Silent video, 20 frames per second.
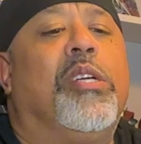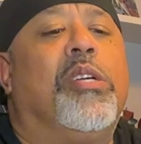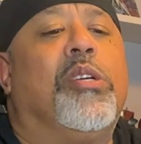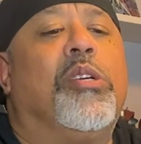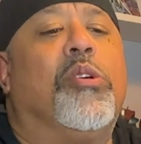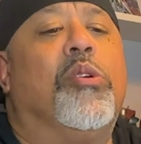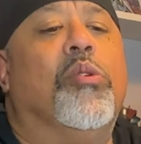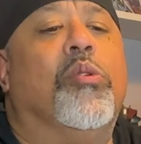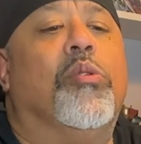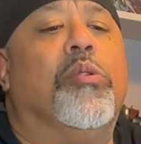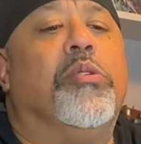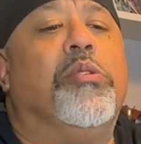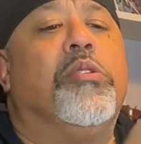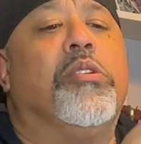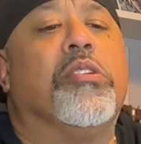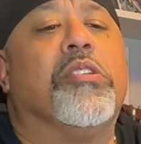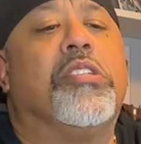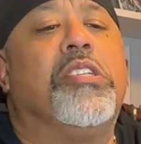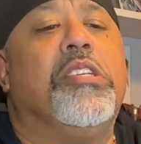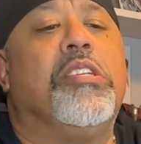cool, and you
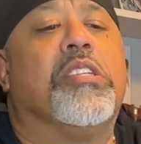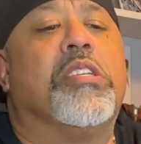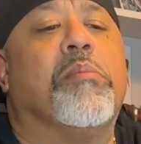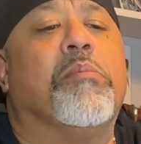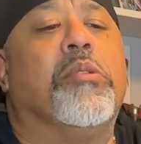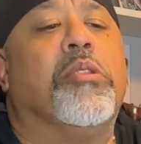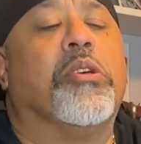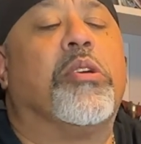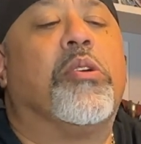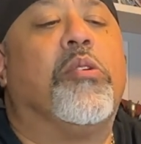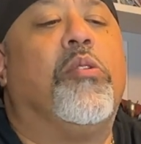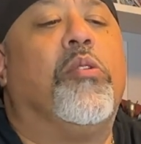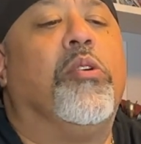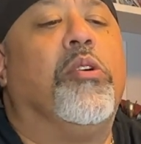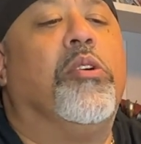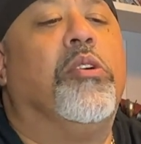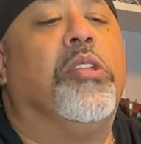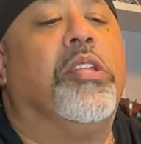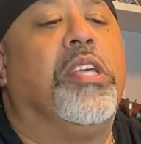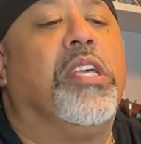can see some of the
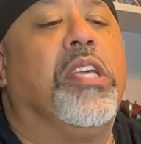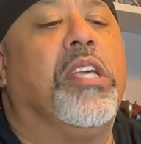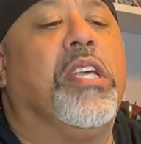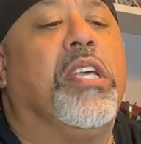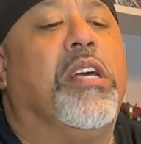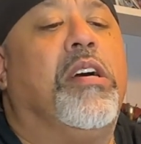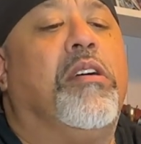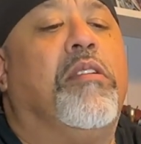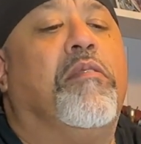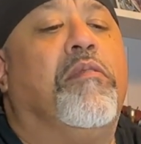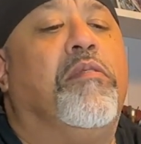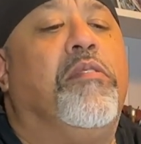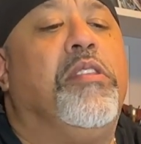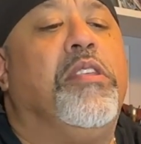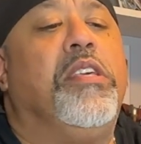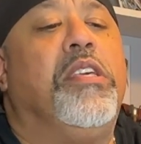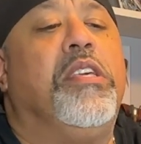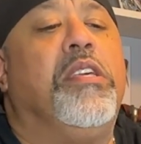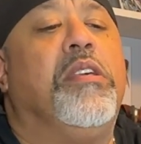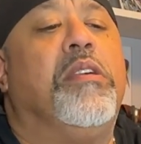coiling of
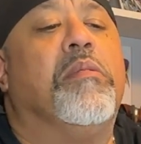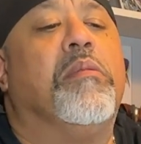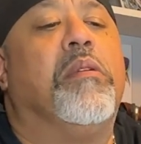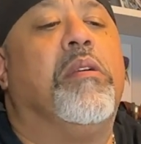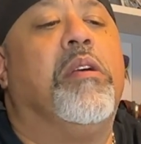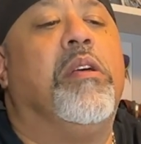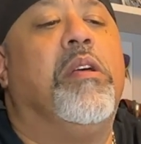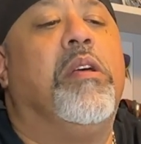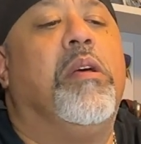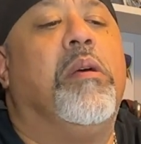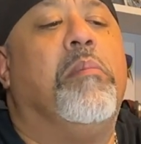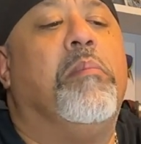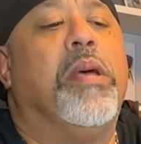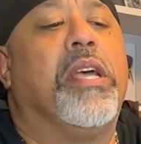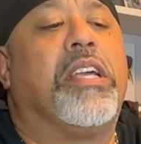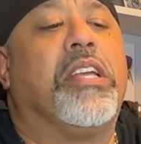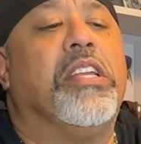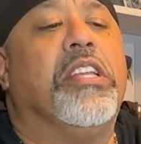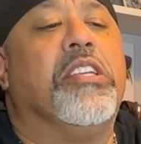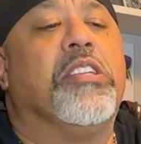the
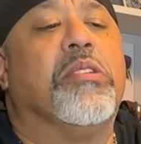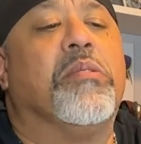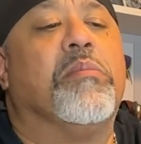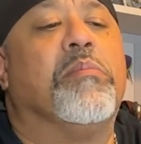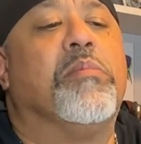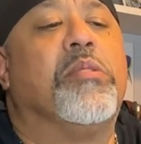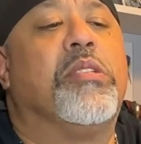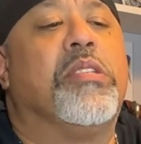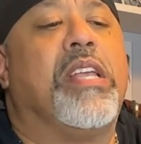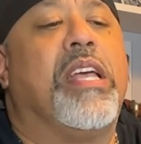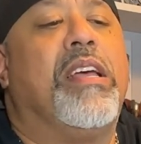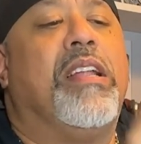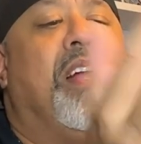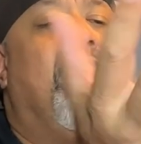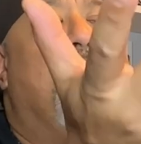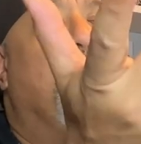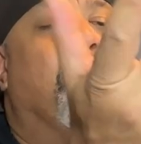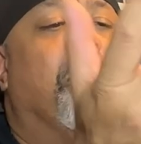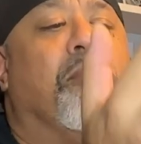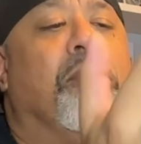mechanisms that
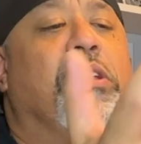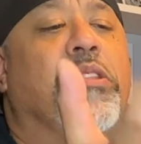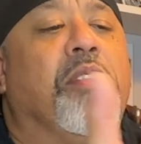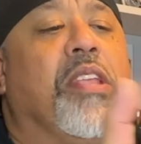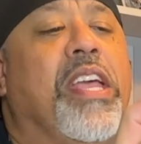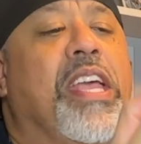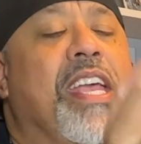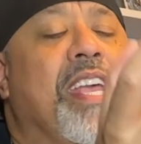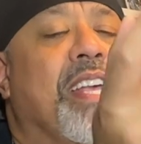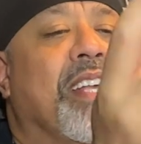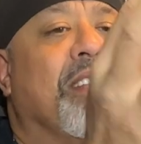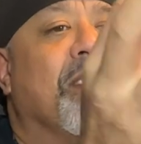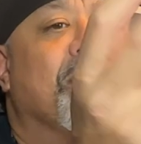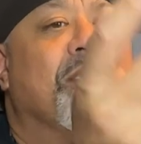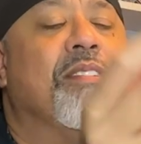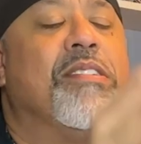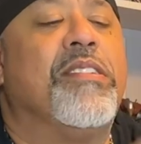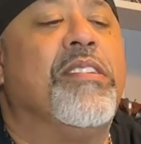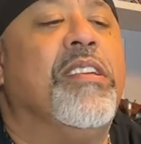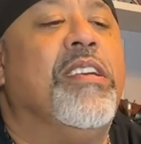operate the
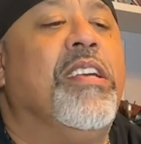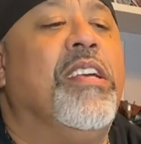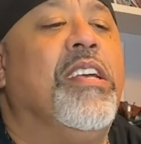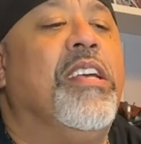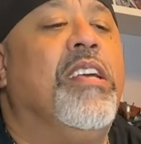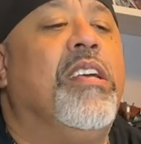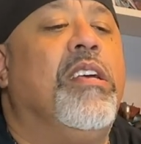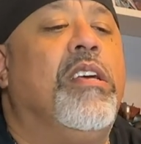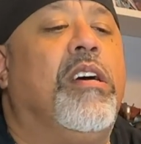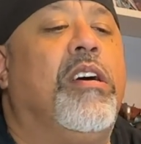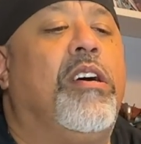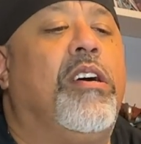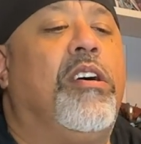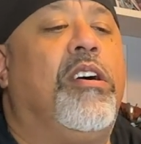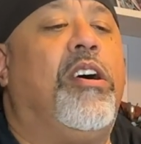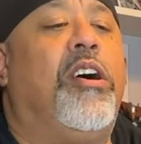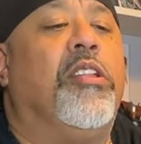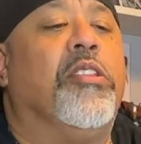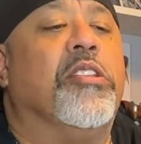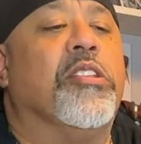hands
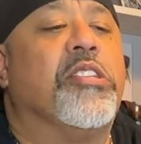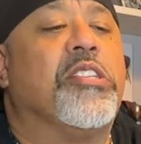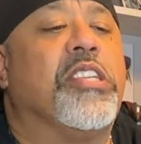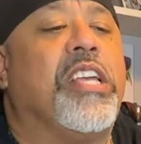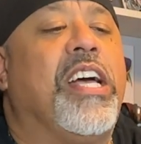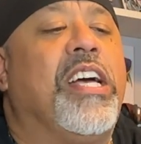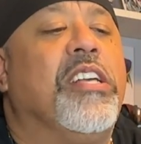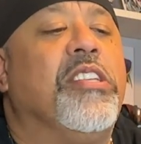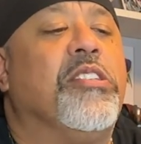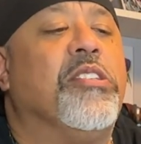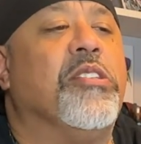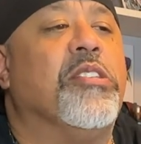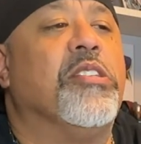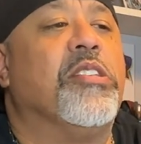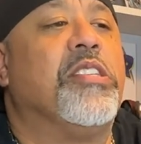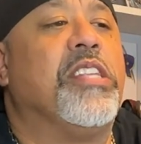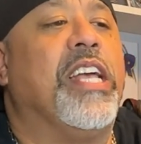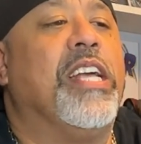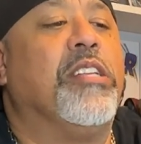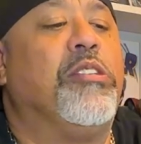on the sides of the
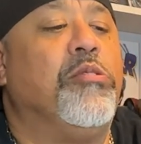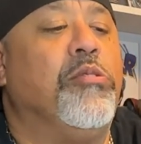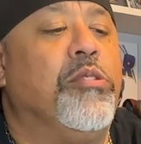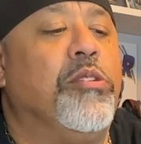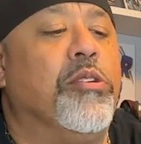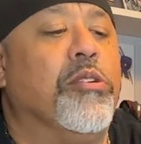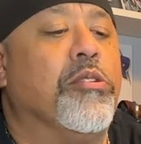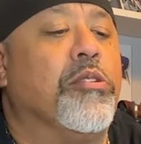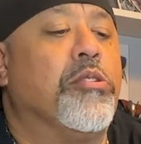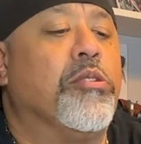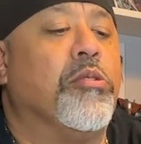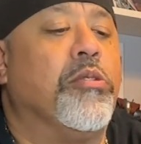statue here. So